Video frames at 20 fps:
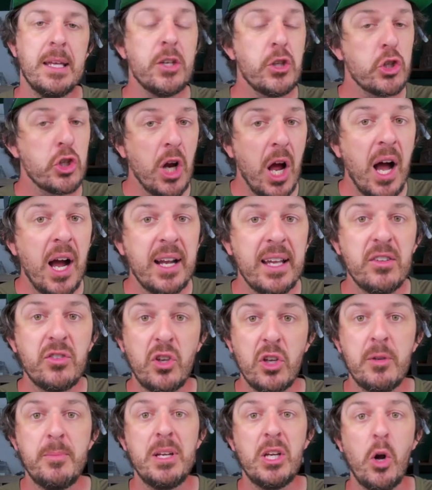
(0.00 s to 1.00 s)
This shock
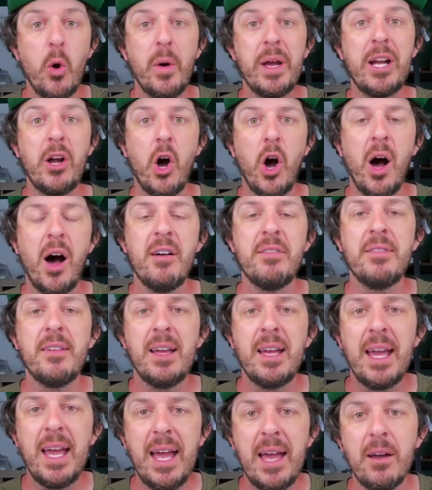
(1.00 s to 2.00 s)
is going to be going off
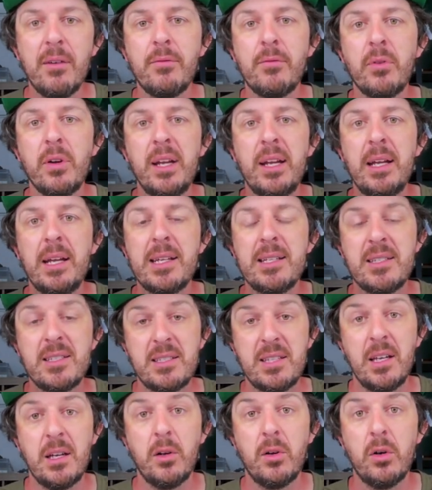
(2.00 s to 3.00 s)
every
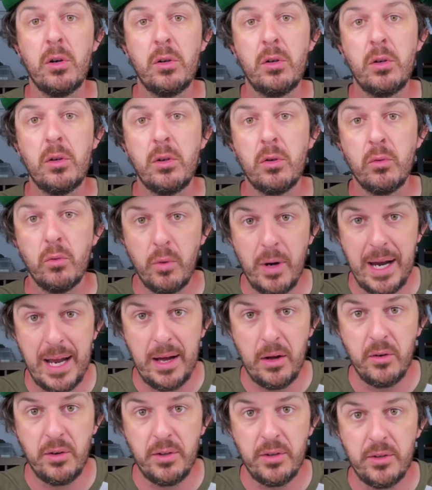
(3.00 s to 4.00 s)
single
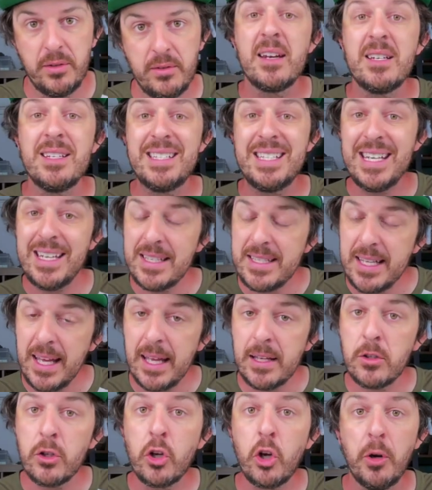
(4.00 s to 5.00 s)
round. And a D
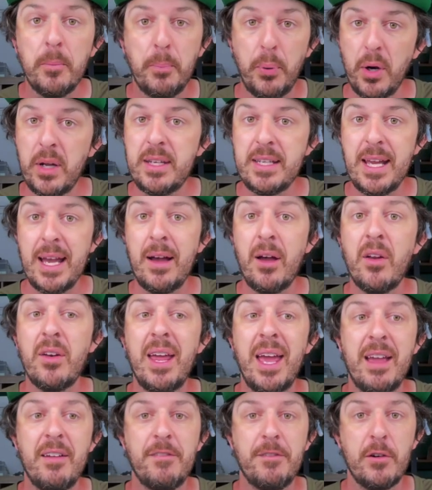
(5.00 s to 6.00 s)
ten could put
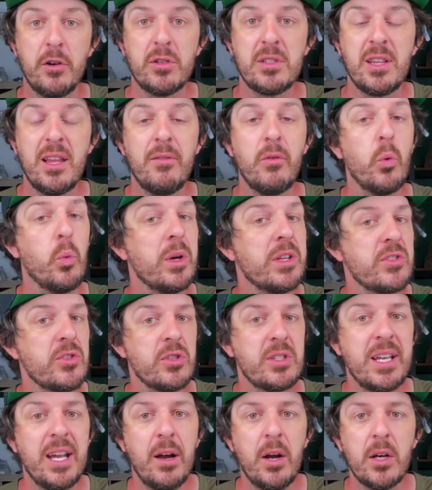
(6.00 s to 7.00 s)
down a first level
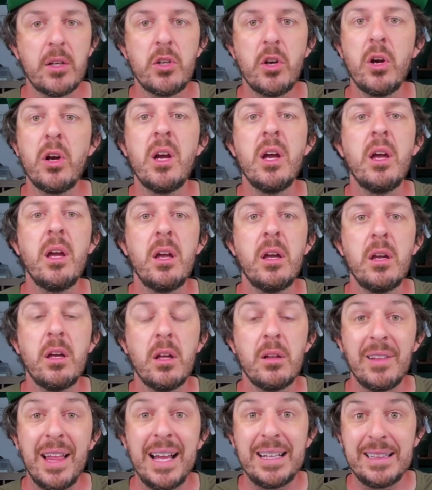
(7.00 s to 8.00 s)
wizard character,
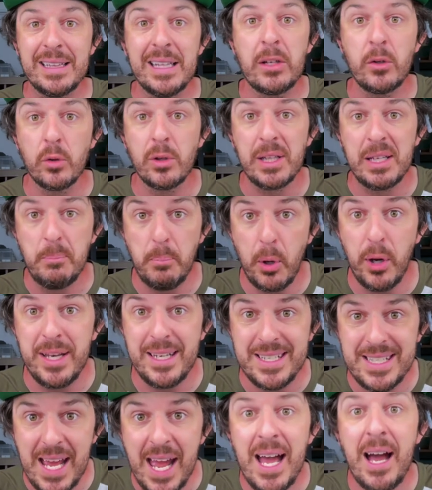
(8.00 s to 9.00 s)
like literally
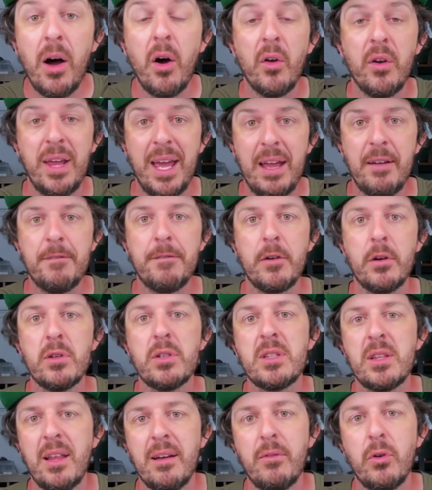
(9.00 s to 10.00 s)
put down a
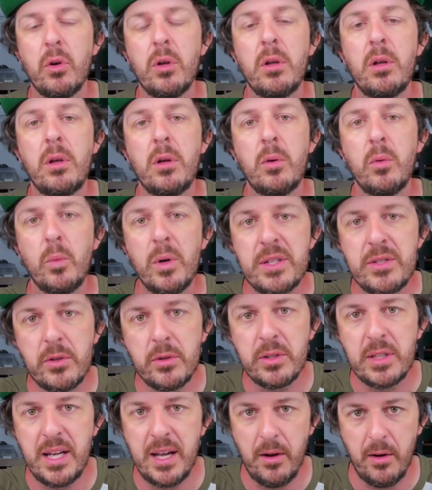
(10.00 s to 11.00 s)
first level
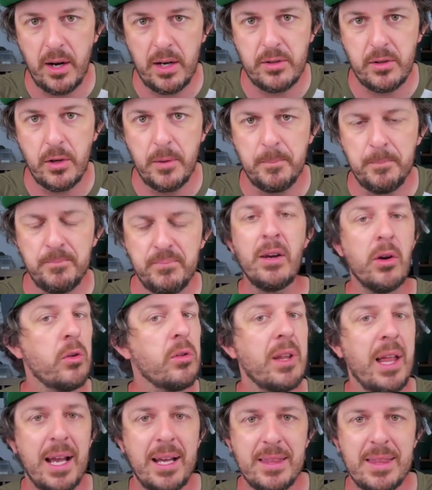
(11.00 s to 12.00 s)
wizard character. I
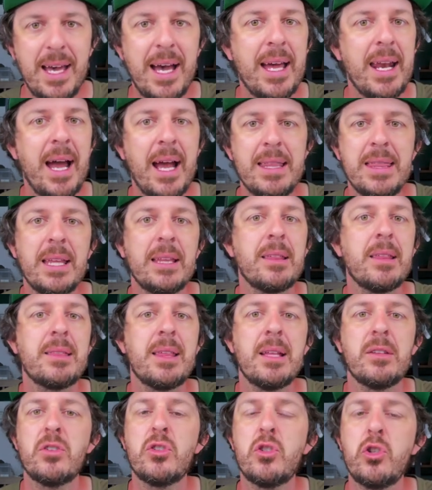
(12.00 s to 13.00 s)
don't like that. I think that
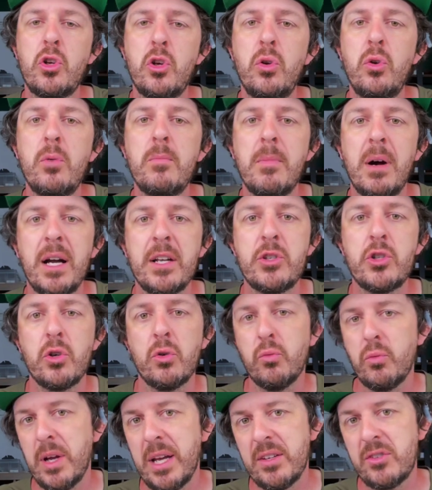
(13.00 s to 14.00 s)
that's too much
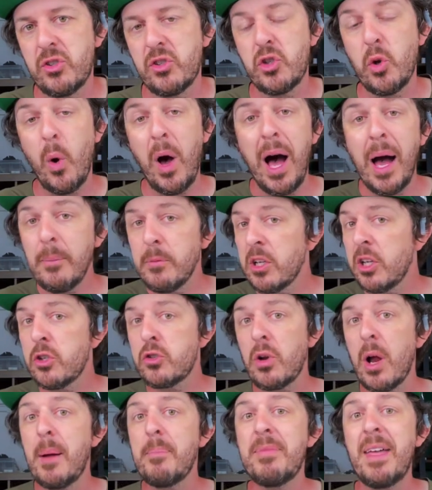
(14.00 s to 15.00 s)
risk. So I'm going to
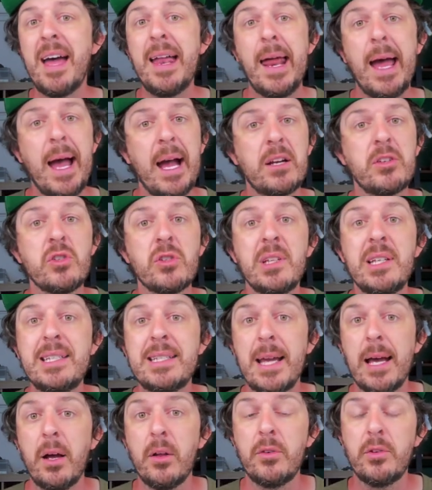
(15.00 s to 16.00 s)
drop that actually
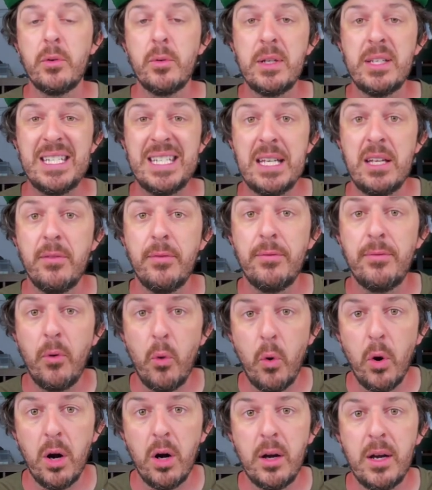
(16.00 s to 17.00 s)
down to a D
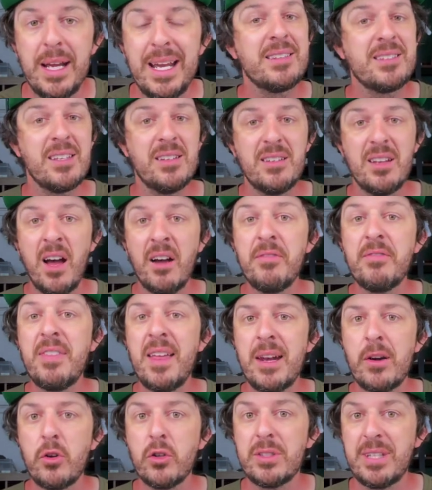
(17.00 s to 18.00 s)
four. It's enough
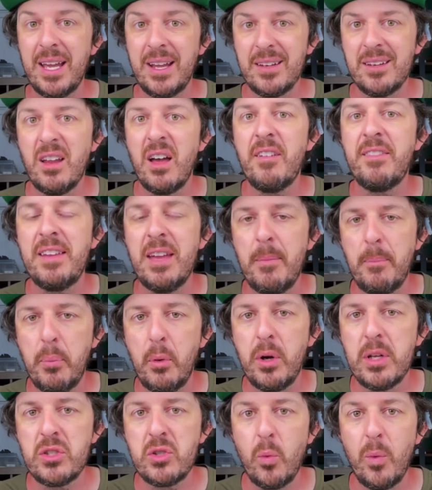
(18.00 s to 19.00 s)
that it'll take enough hit
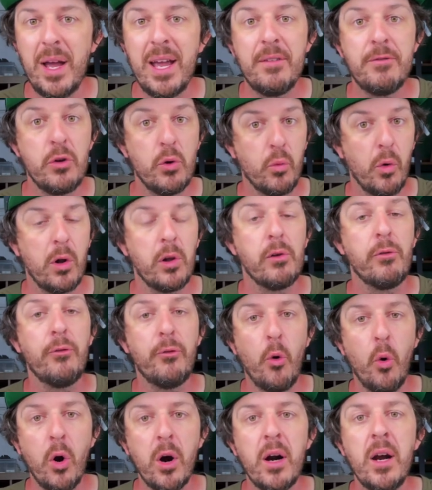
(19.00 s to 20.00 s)
points away if you roll a
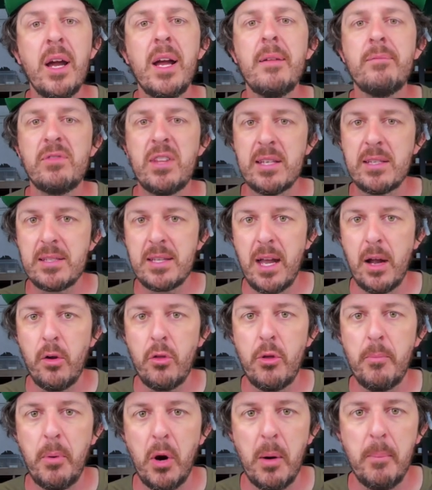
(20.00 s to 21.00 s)
four to
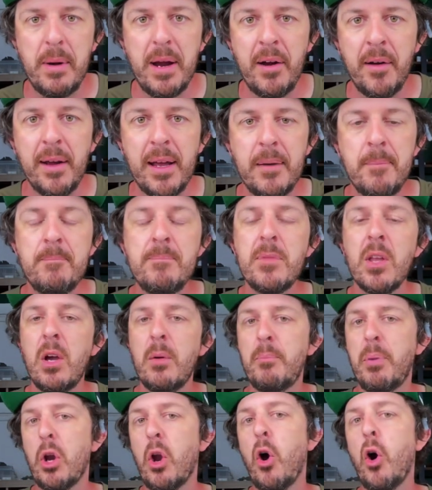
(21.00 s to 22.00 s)
scare the barbarian,
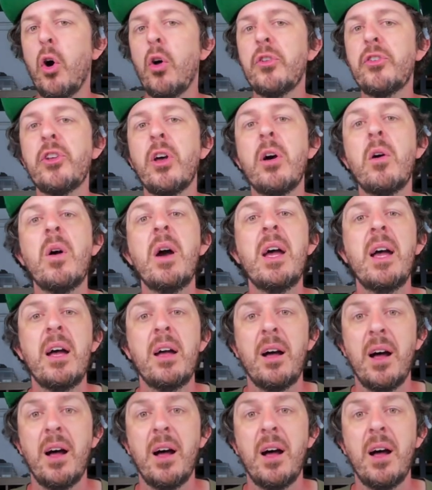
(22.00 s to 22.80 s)
but also